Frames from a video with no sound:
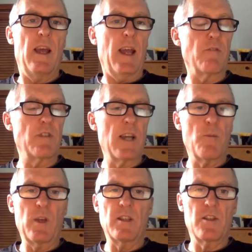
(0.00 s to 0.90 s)
Every time we
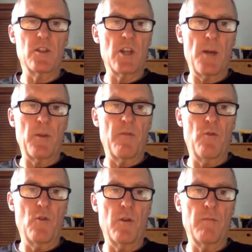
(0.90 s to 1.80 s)
get to the top of the
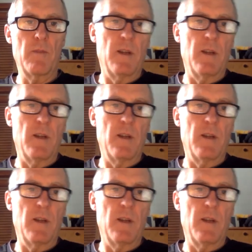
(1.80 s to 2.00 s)
form,